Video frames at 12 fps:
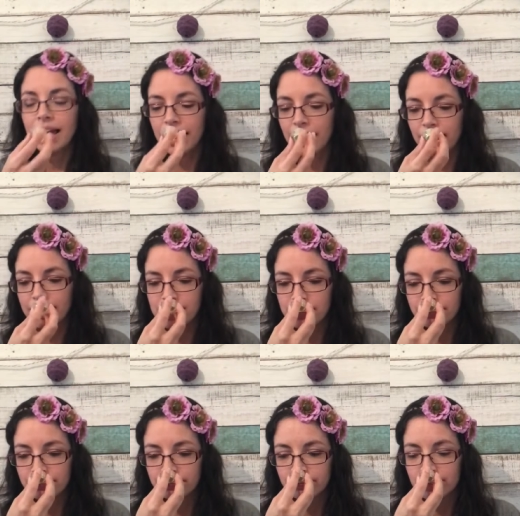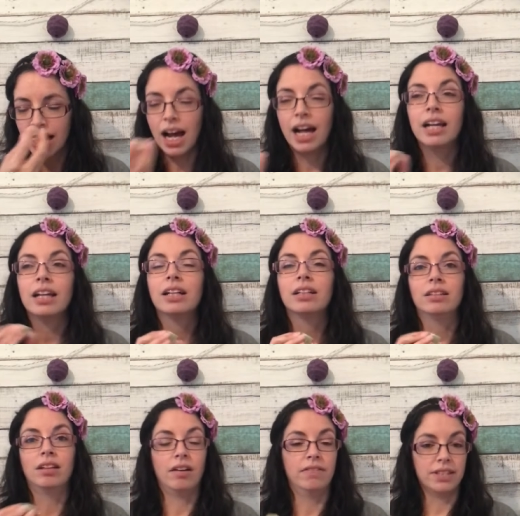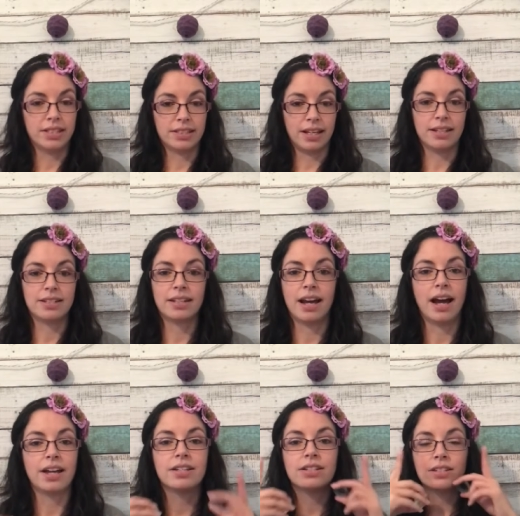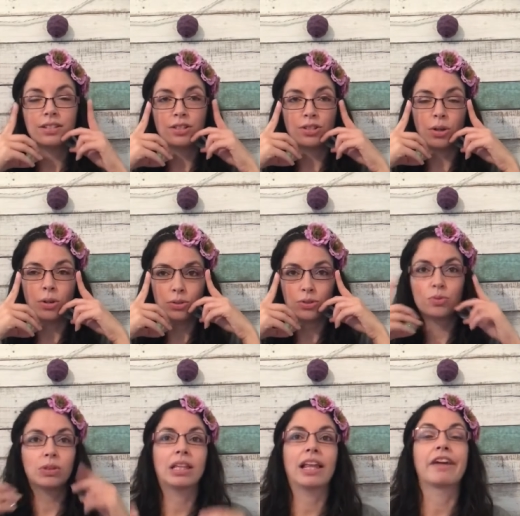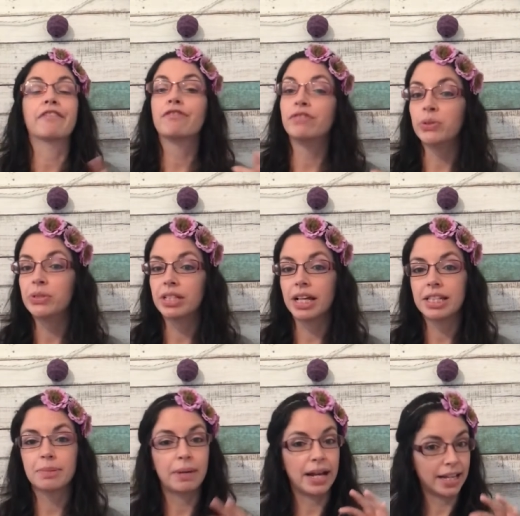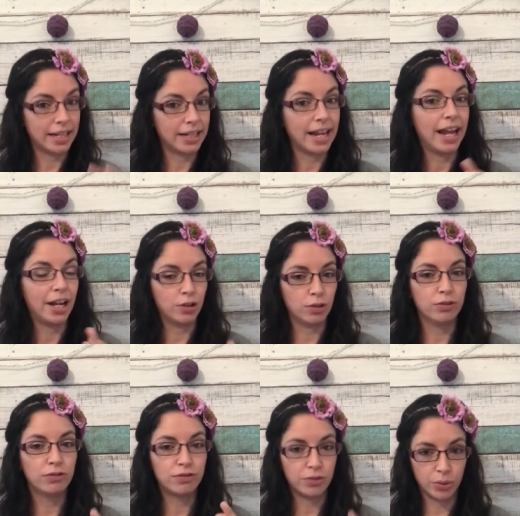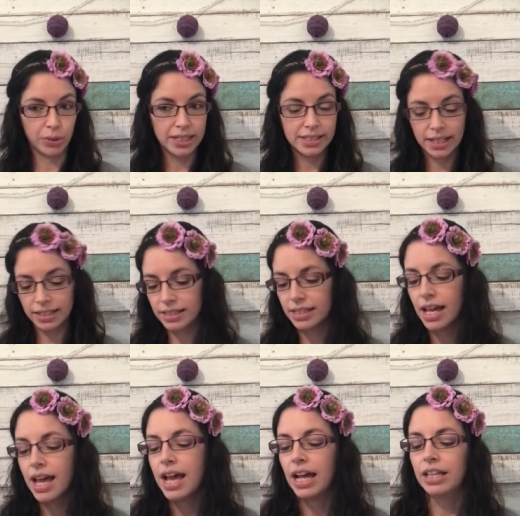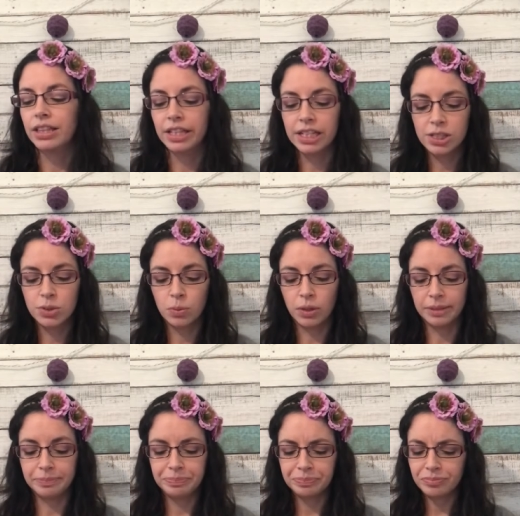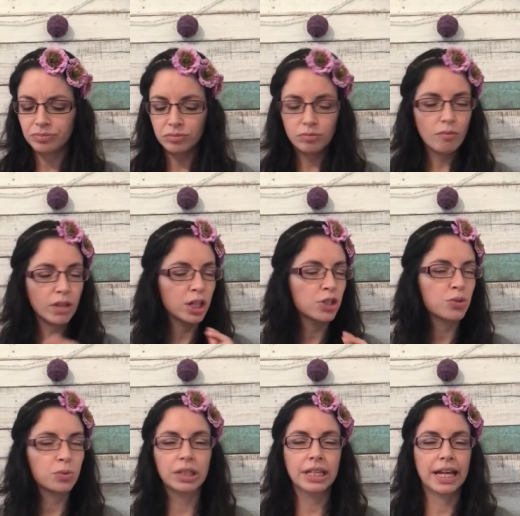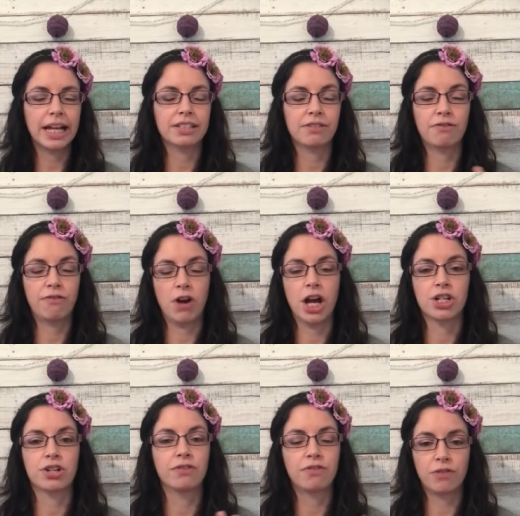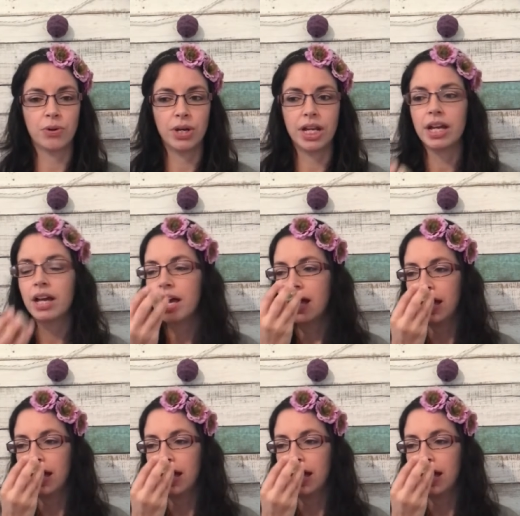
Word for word: And I love the scent. I don't really like food scents, but I can handle fruity scents. And this one, it's really nice and fresh and fruity.